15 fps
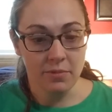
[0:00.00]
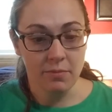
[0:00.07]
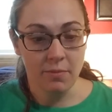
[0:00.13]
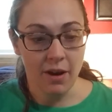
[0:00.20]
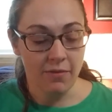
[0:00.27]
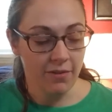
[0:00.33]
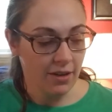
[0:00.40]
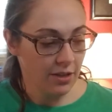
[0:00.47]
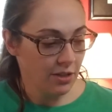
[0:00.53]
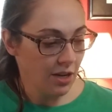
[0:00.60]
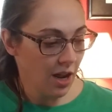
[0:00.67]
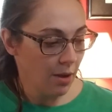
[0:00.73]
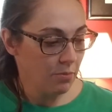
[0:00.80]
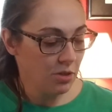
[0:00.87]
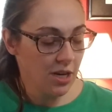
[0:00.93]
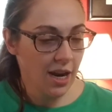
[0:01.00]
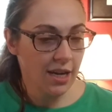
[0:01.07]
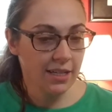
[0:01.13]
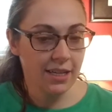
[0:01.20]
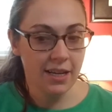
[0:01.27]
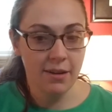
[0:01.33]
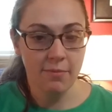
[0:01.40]
my finished
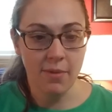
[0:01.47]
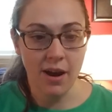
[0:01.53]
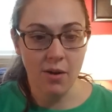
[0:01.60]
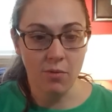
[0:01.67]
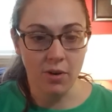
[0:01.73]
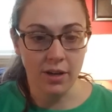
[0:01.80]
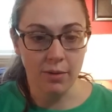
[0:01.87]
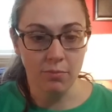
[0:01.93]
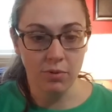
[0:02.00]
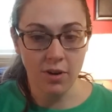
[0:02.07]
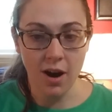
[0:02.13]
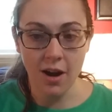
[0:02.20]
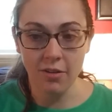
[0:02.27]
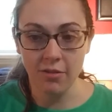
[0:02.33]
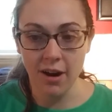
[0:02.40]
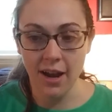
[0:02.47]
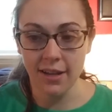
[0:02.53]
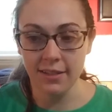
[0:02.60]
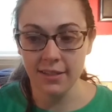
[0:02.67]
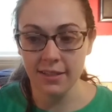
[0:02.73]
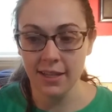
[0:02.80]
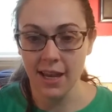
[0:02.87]
object, my work in
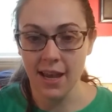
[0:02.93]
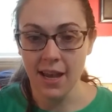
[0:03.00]
progress.